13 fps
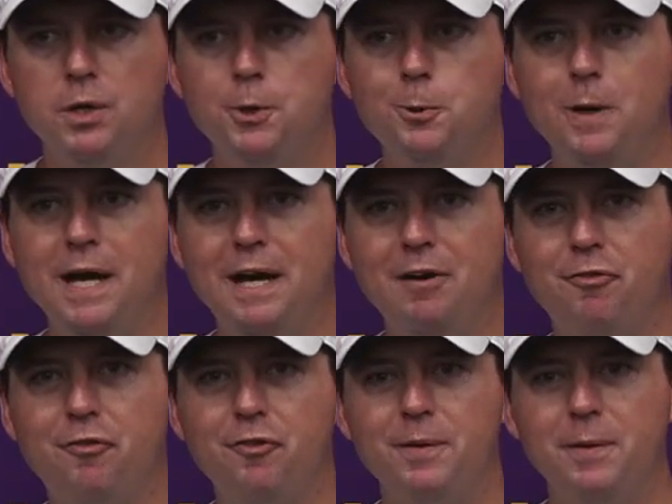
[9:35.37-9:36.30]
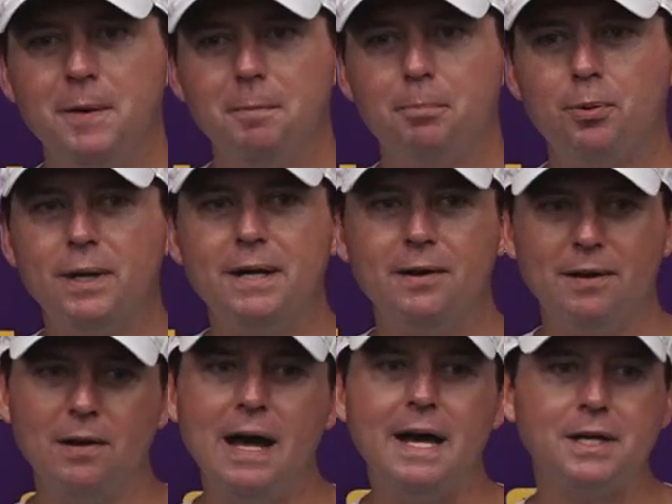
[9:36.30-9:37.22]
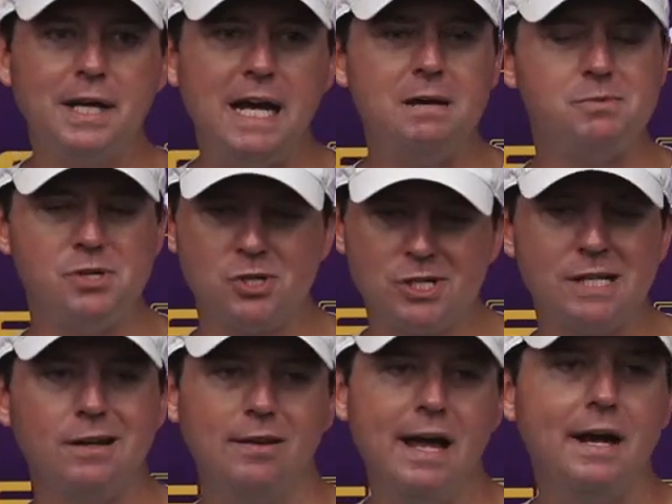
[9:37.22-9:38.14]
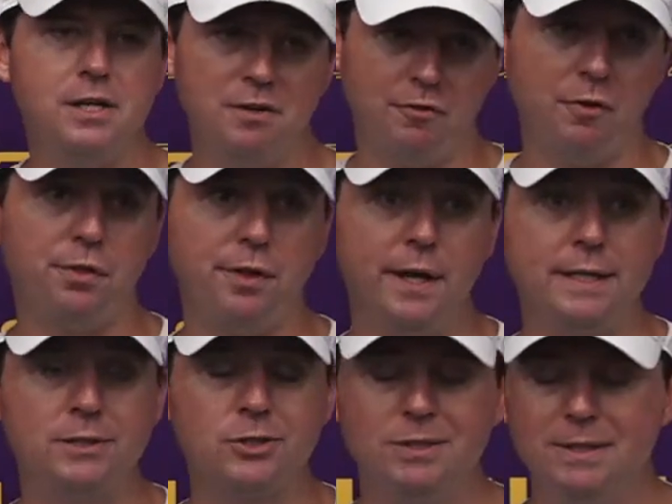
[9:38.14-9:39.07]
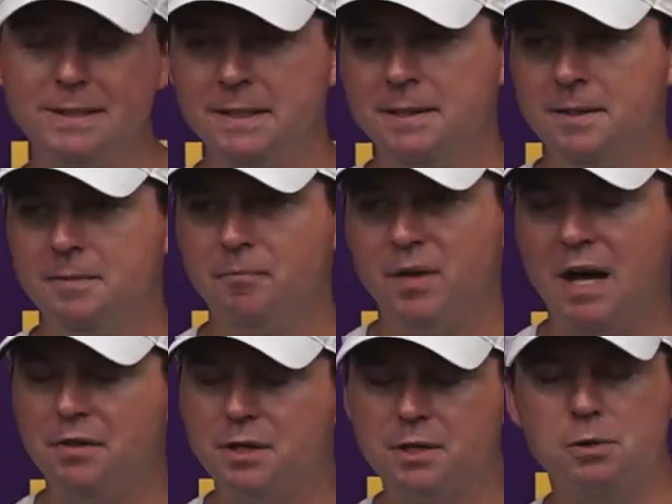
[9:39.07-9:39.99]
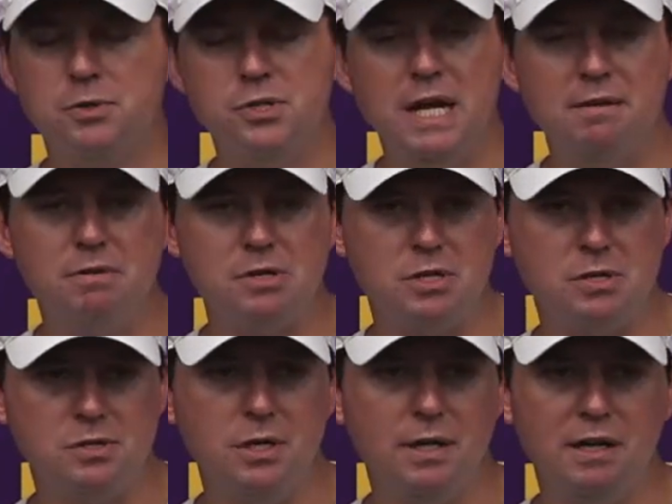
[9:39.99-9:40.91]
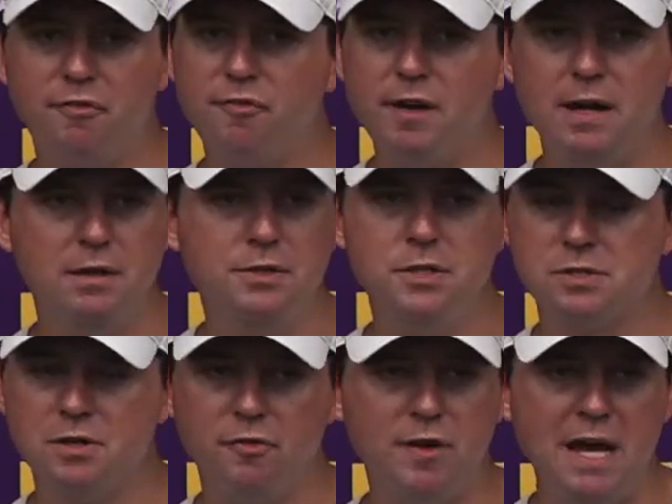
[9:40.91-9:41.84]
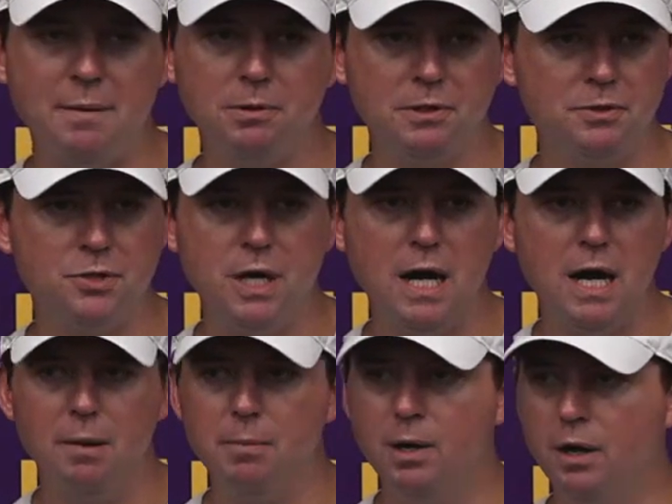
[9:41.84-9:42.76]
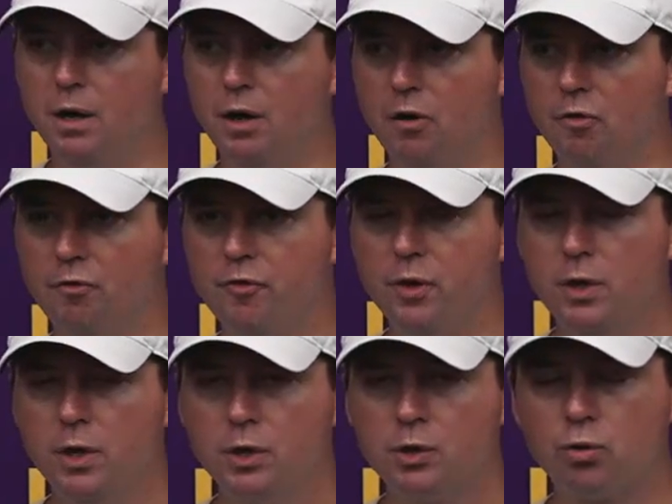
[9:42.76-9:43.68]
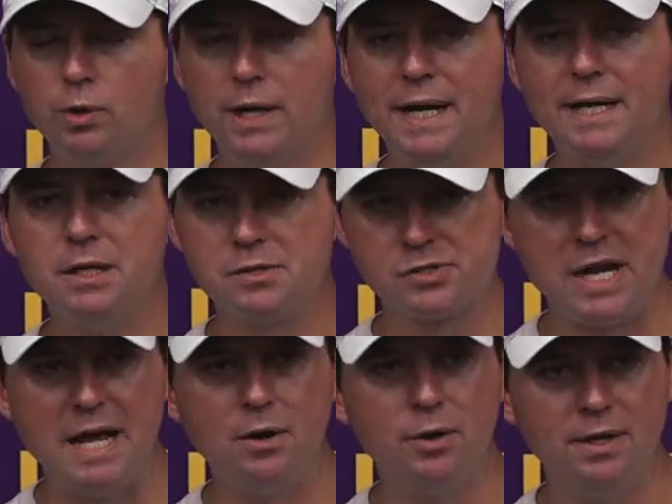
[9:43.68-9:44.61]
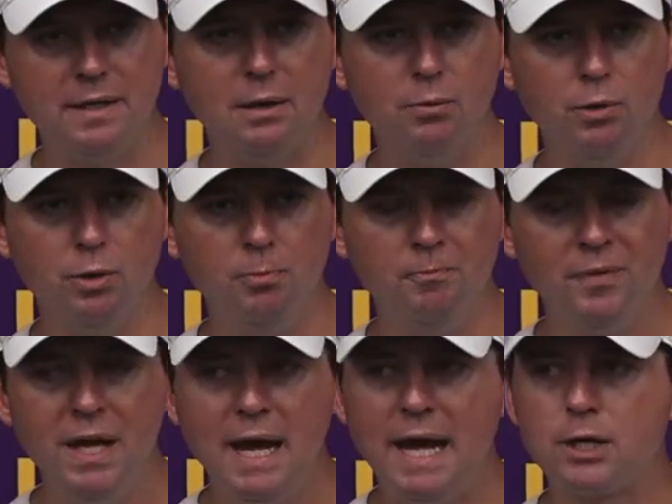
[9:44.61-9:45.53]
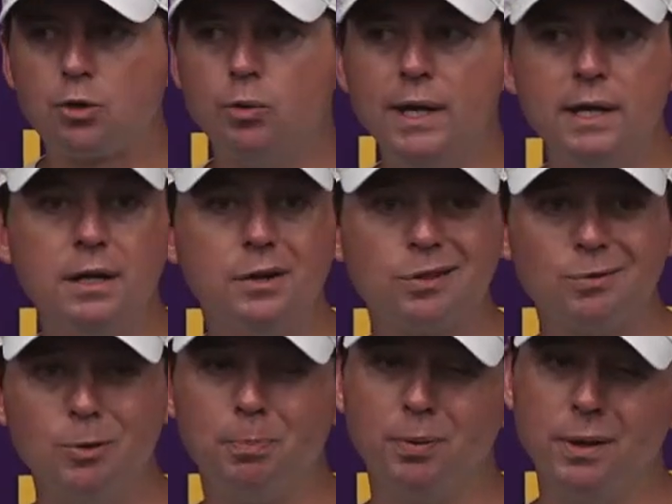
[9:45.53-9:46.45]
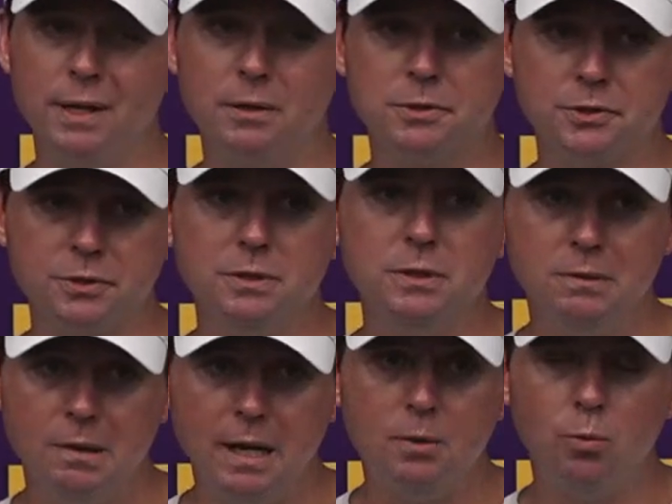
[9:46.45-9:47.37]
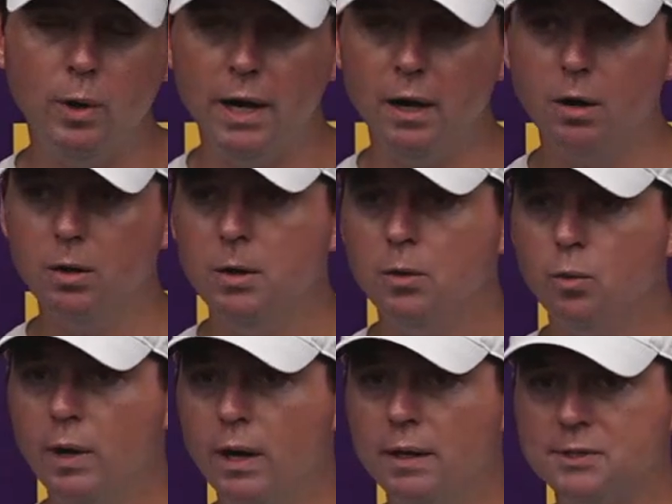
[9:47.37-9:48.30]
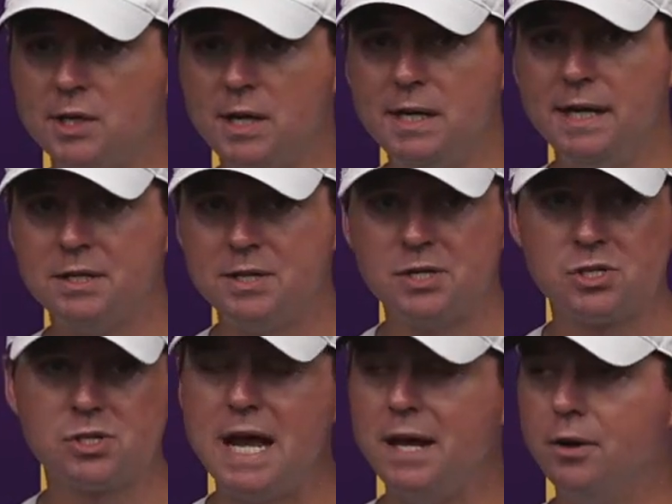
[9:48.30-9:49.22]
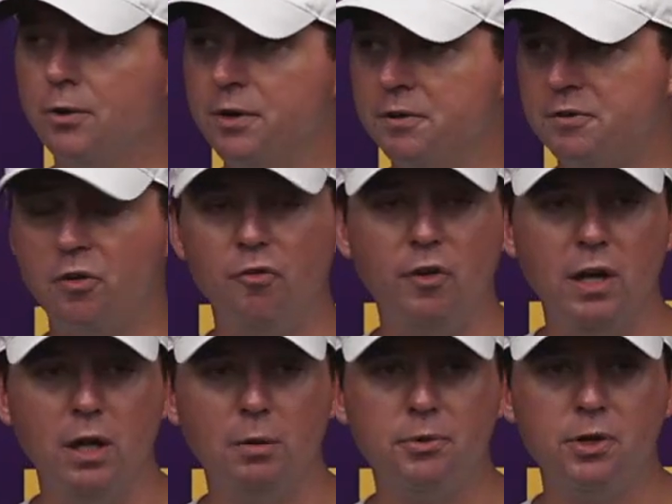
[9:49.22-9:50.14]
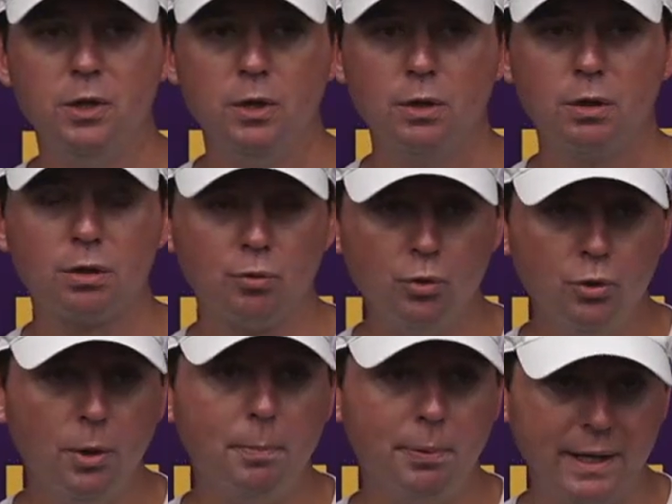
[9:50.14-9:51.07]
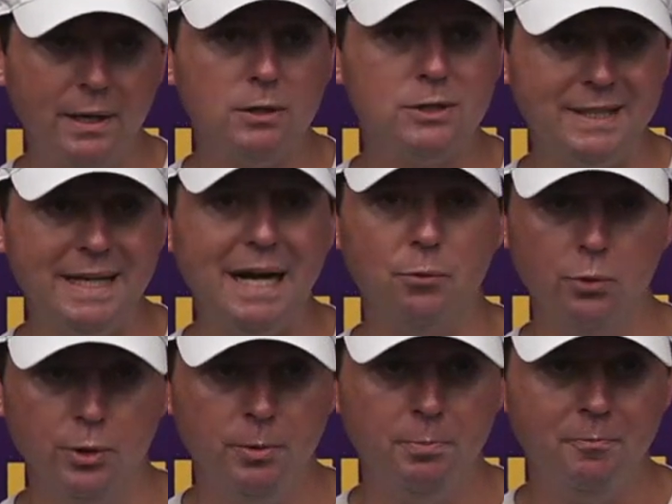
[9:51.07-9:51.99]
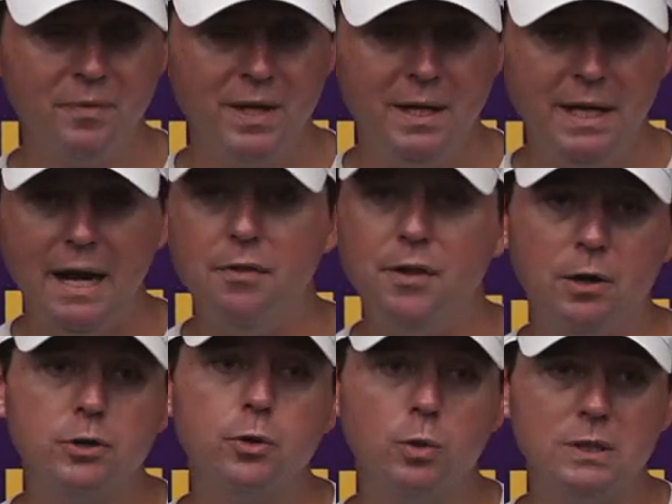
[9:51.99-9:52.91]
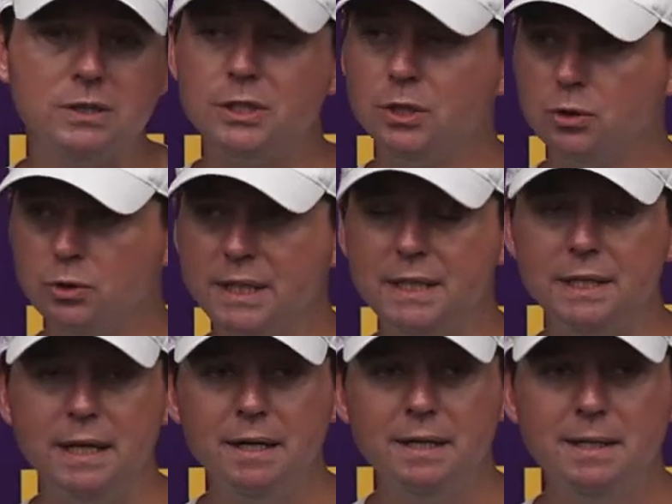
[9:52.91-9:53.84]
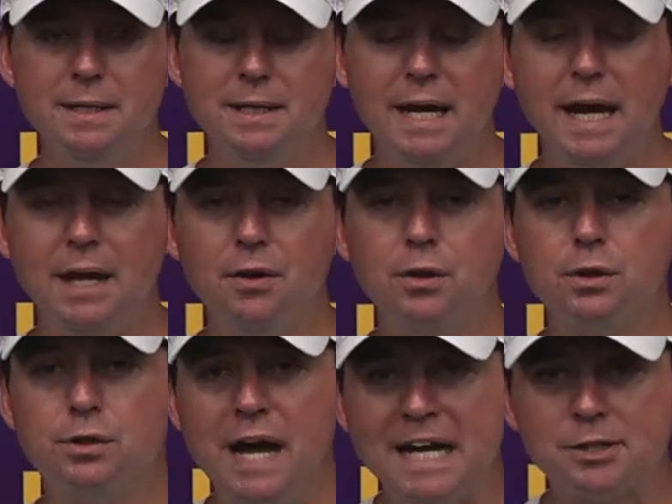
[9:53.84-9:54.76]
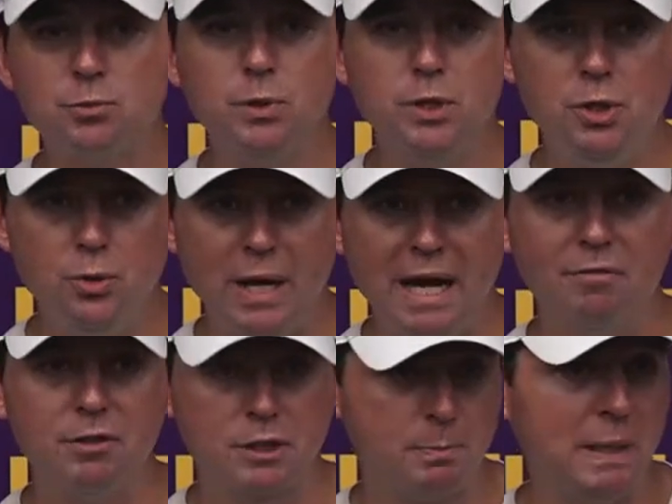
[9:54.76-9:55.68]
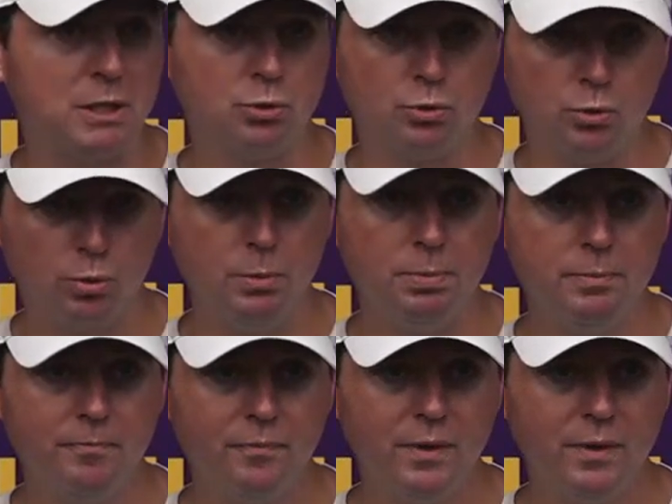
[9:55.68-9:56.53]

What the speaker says: Who have played in a lot of games and seen a lot of different things. I think Coach Davis has done a fabulous job of creating a standard in that room and creating it through players, right? Where it's a standard that's developed through the players in that room, and they're the ones that are leading it. And that's when you have a special group.